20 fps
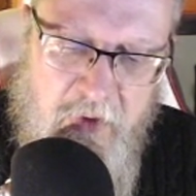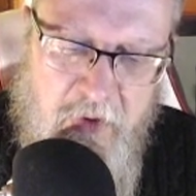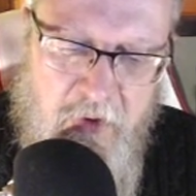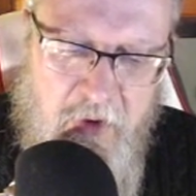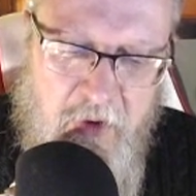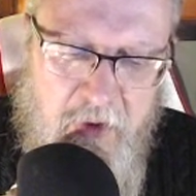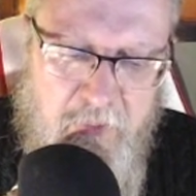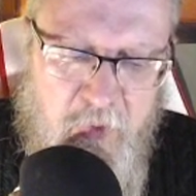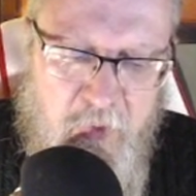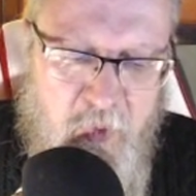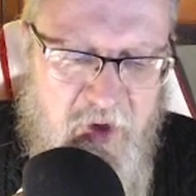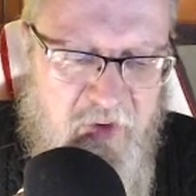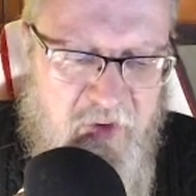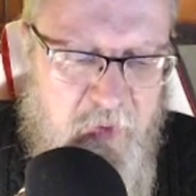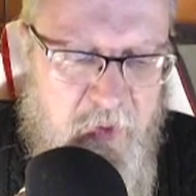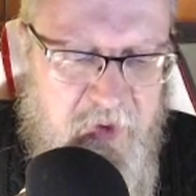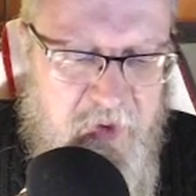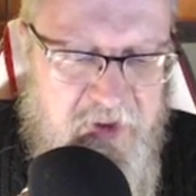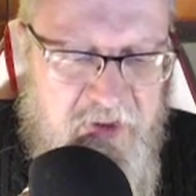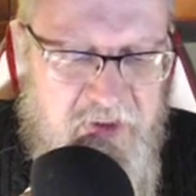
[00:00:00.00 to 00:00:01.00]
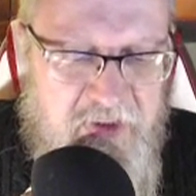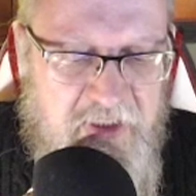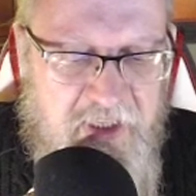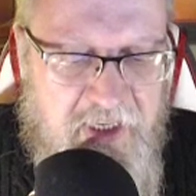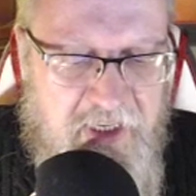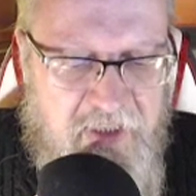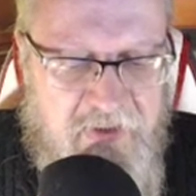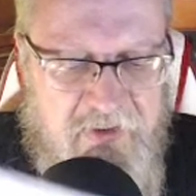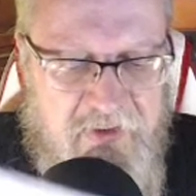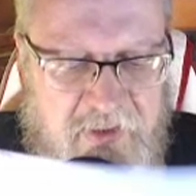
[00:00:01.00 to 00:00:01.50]
But what if we were to say
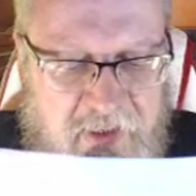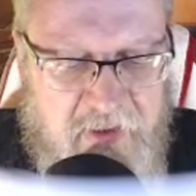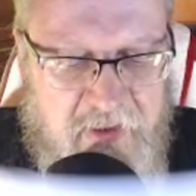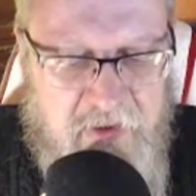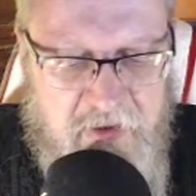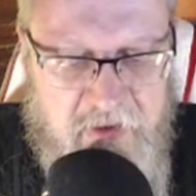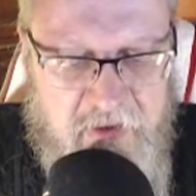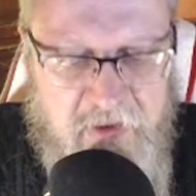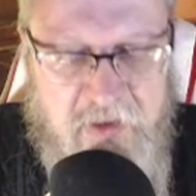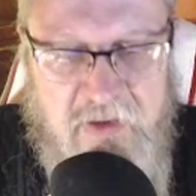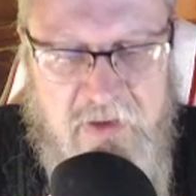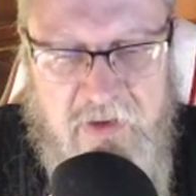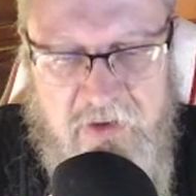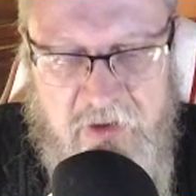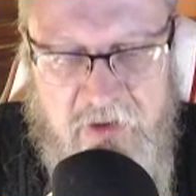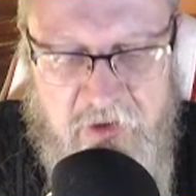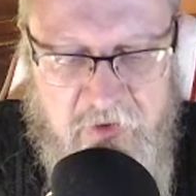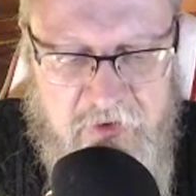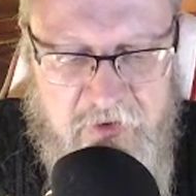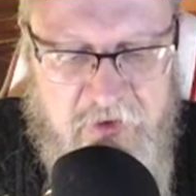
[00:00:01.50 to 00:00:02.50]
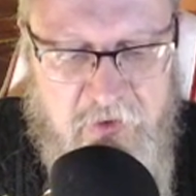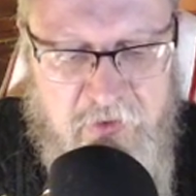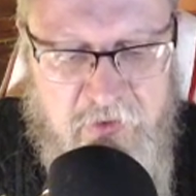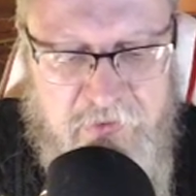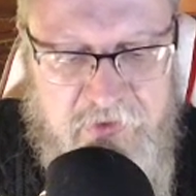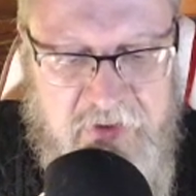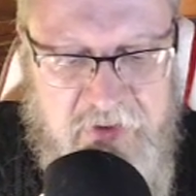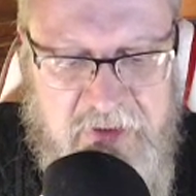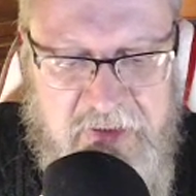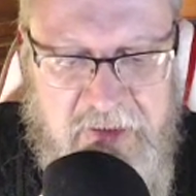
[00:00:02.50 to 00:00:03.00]
instead, and this is to use sort of
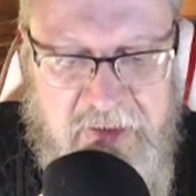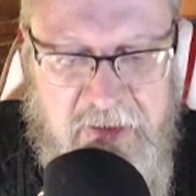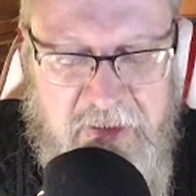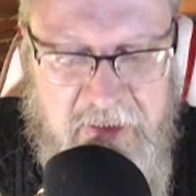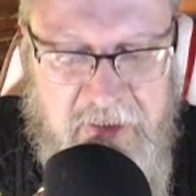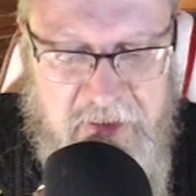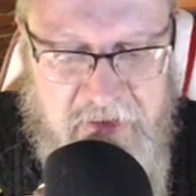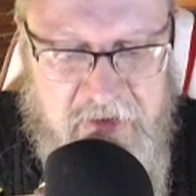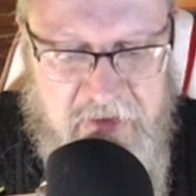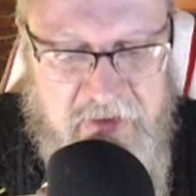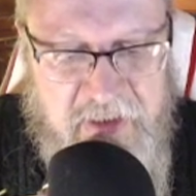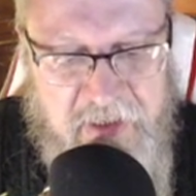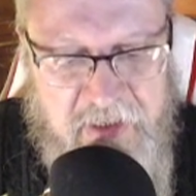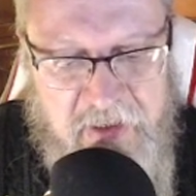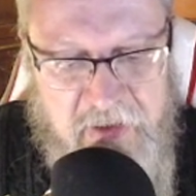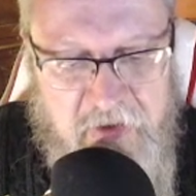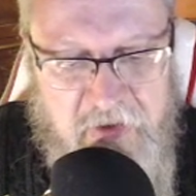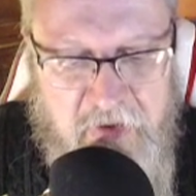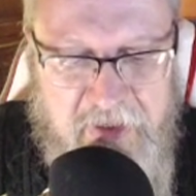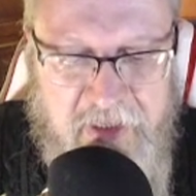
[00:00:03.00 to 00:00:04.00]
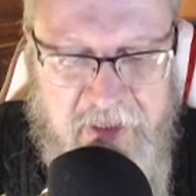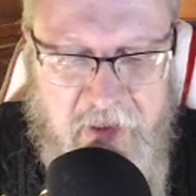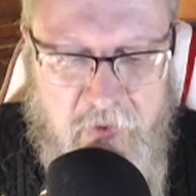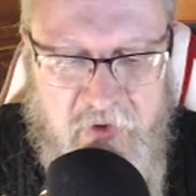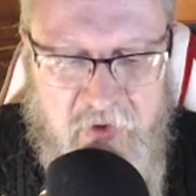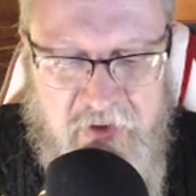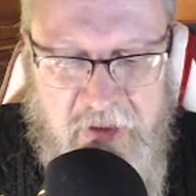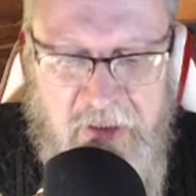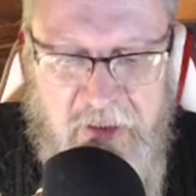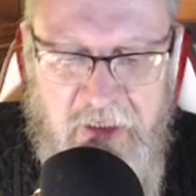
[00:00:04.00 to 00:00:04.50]
slightly technical
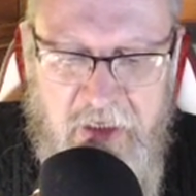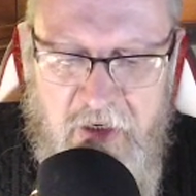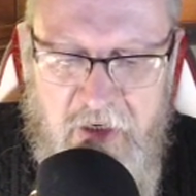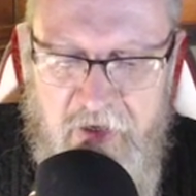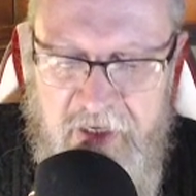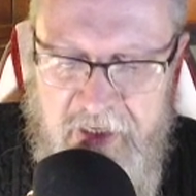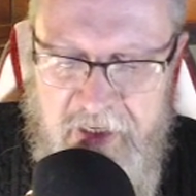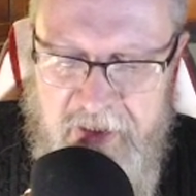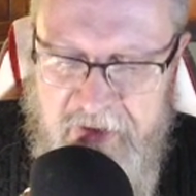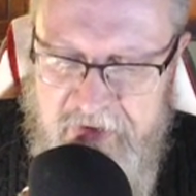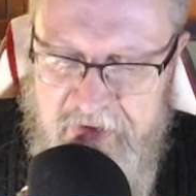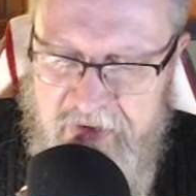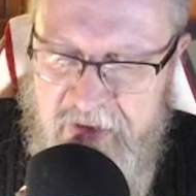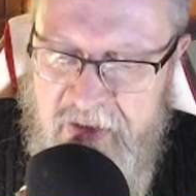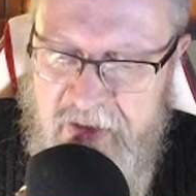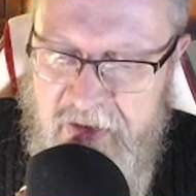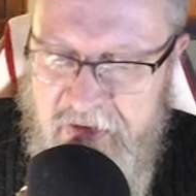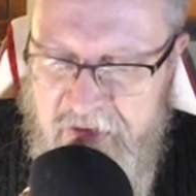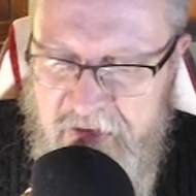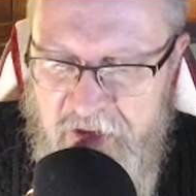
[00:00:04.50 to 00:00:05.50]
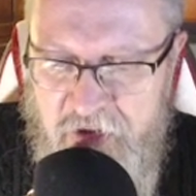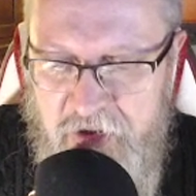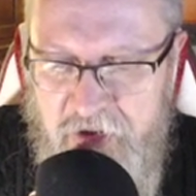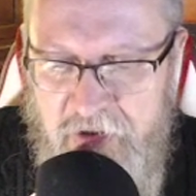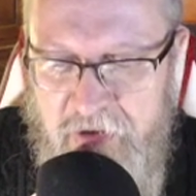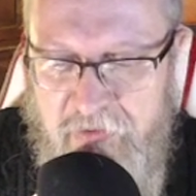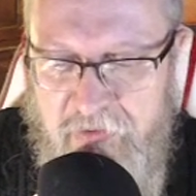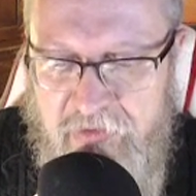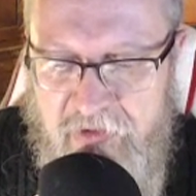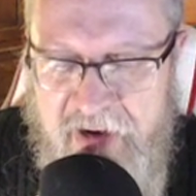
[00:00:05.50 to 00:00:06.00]
language, that lying is the
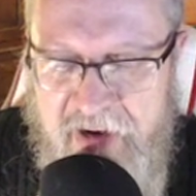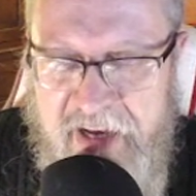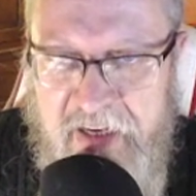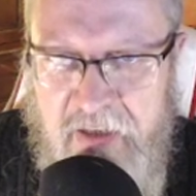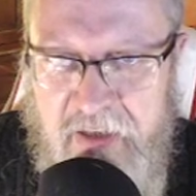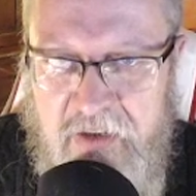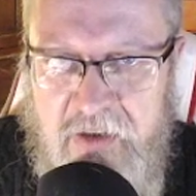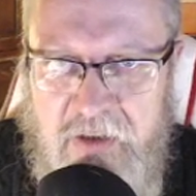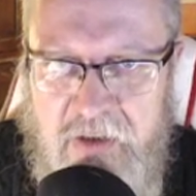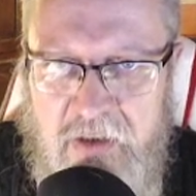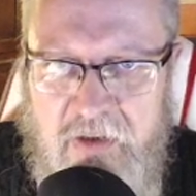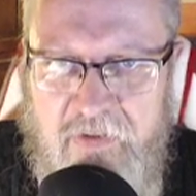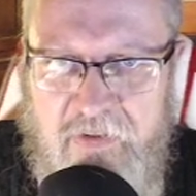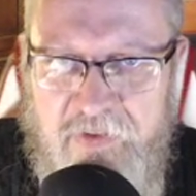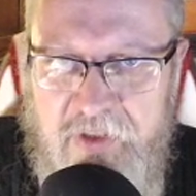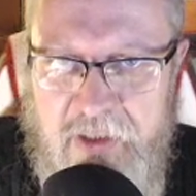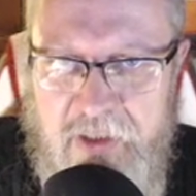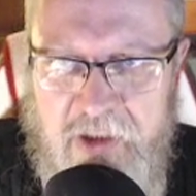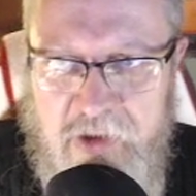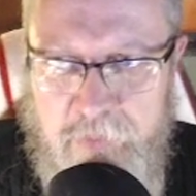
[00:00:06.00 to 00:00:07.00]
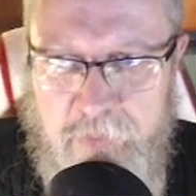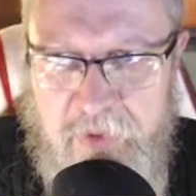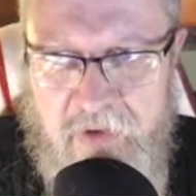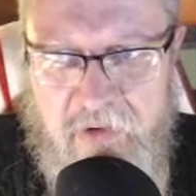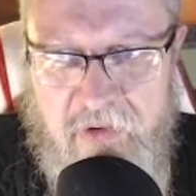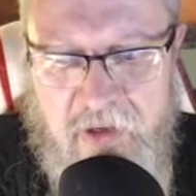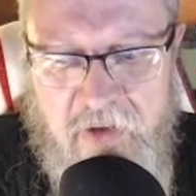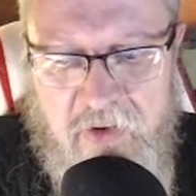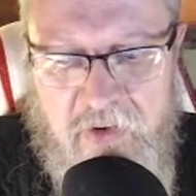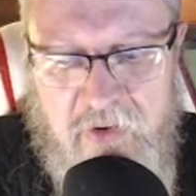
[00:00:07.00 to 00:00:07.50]
condition of reality of the
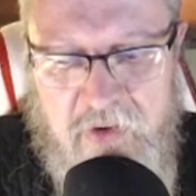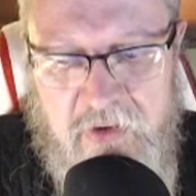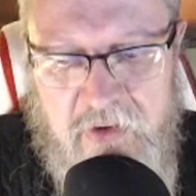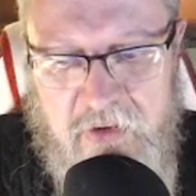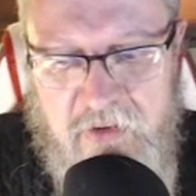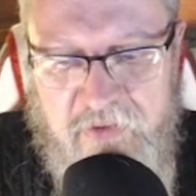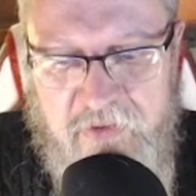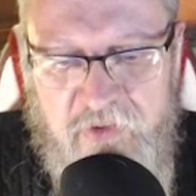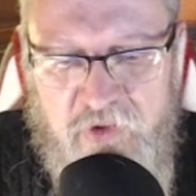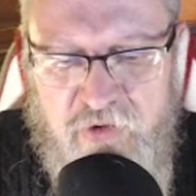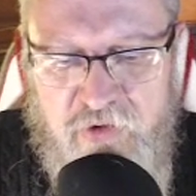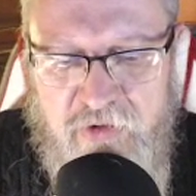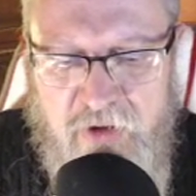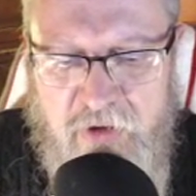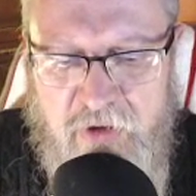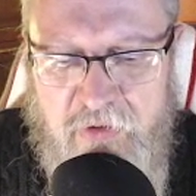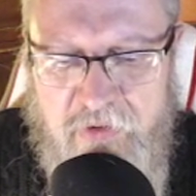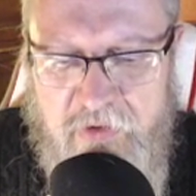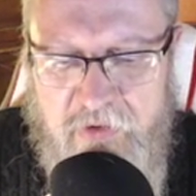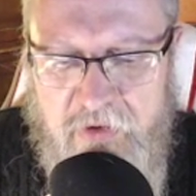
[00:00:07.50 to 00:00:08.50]
experience of truth?